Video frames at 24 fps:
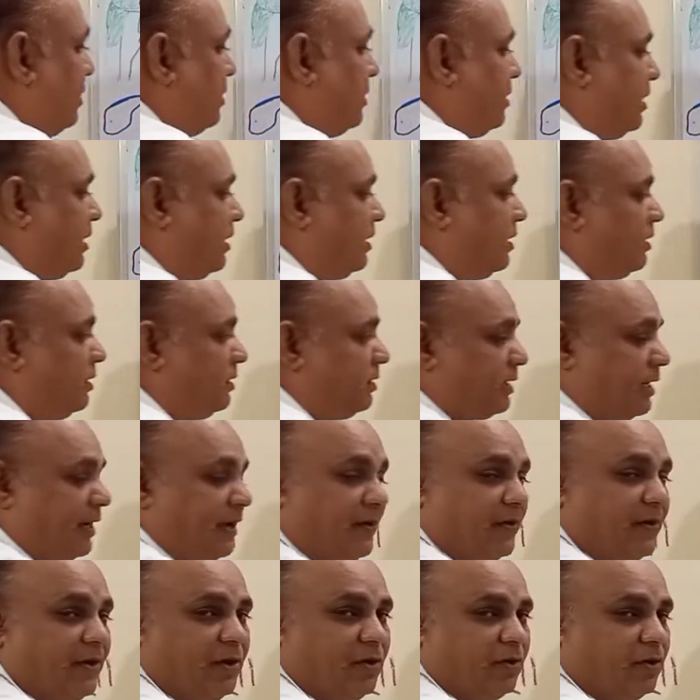the
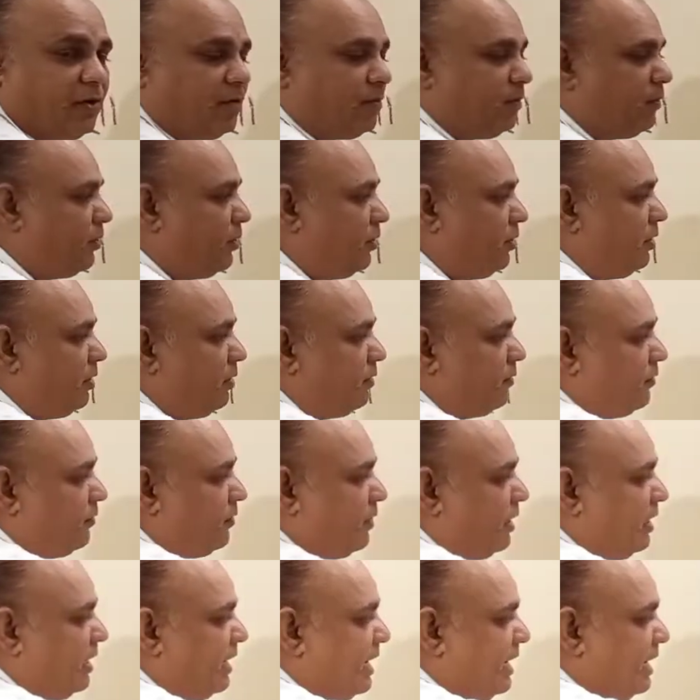thyroid hormone
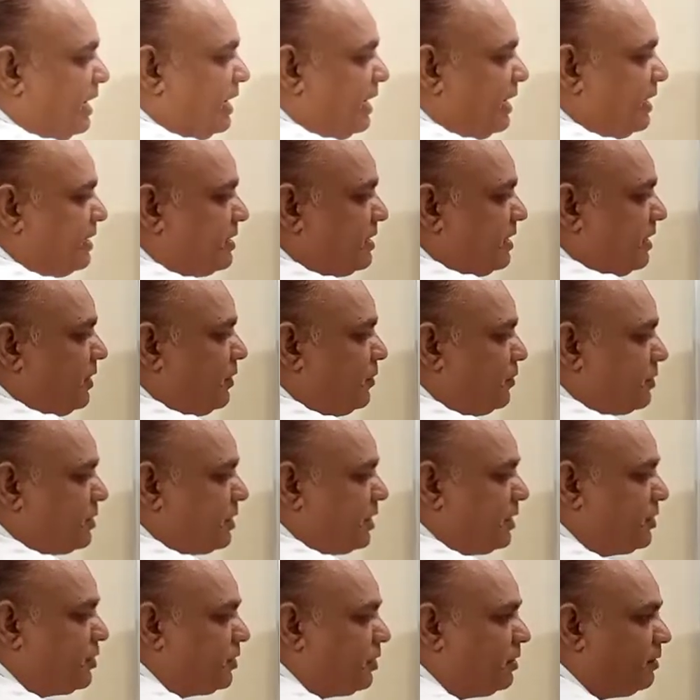will increase the
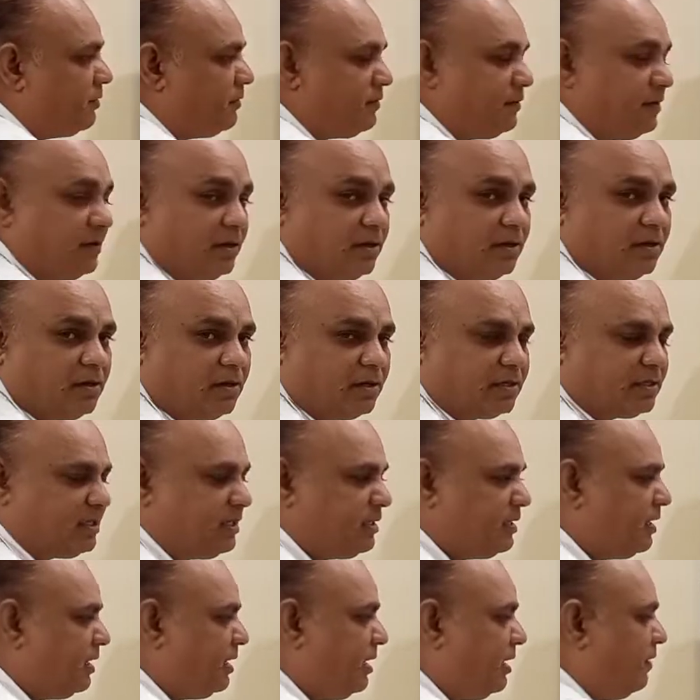usage of
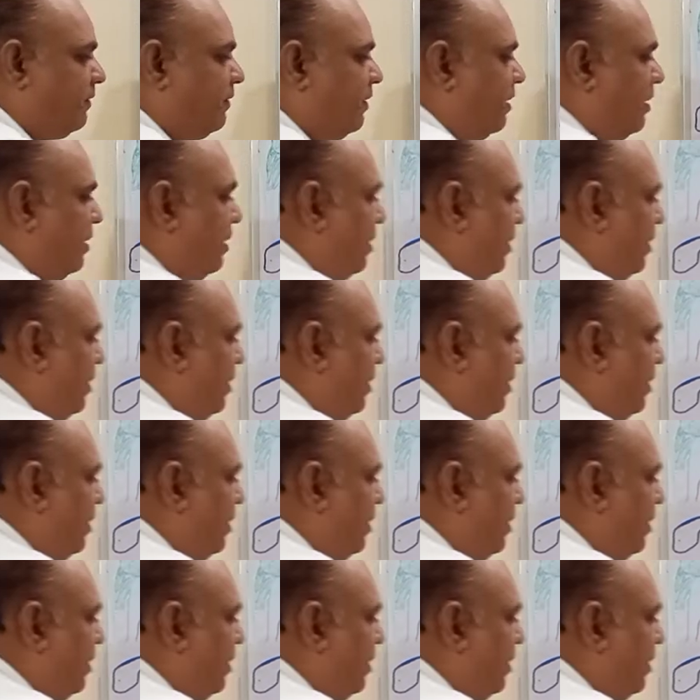oxygen level,